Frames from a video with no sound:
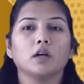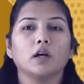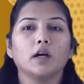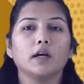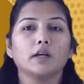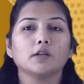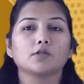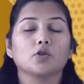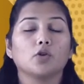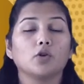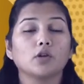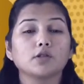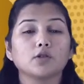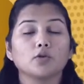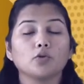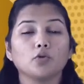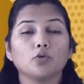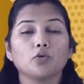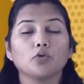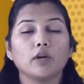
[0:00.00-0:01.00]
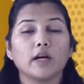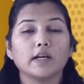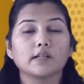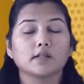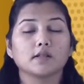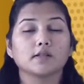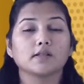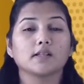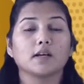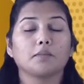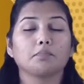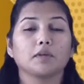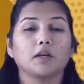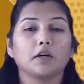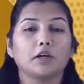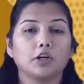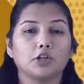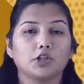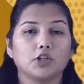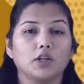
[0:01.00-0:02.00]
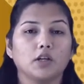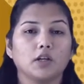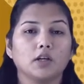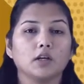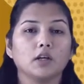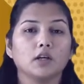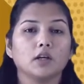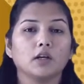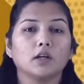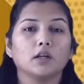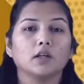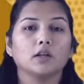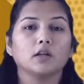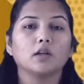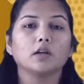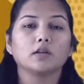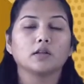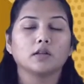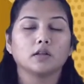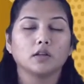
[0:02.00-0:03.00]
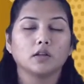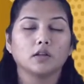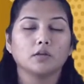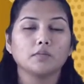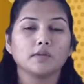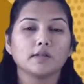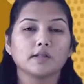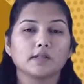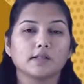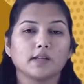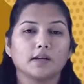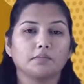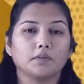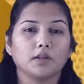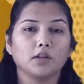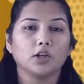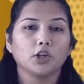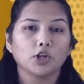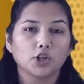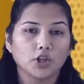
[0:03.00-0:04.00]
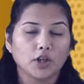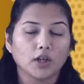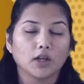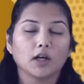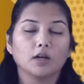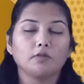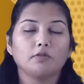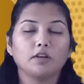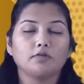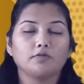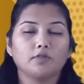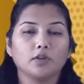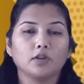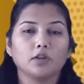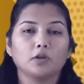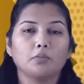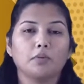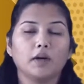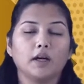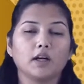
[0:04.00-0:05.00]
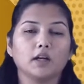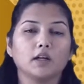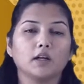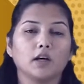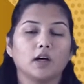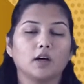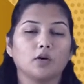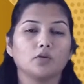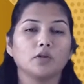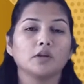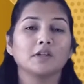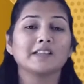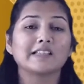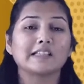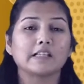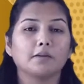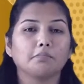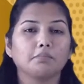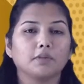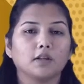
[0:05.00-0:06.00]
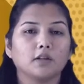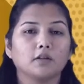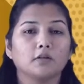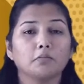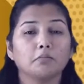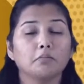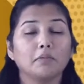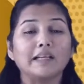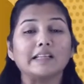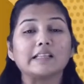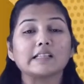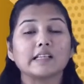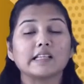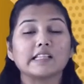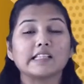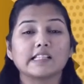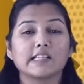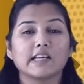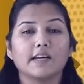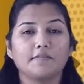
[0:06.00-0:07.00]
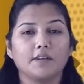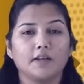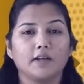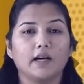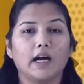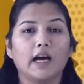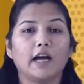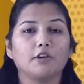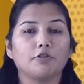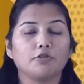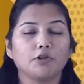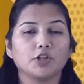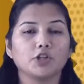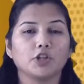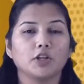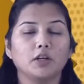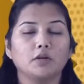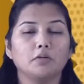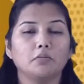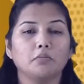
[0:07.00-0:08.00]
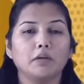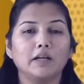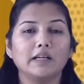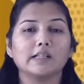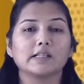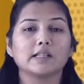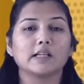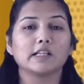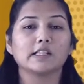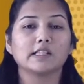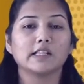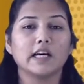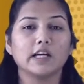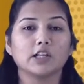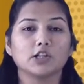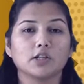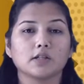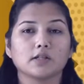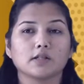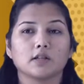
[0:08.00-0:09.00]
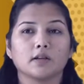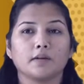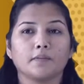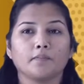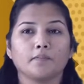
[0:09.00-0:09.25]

It is also known as the Saptarishi. The term Saptarishi can be further broken down. Sapta means 7 and Rishi means sages.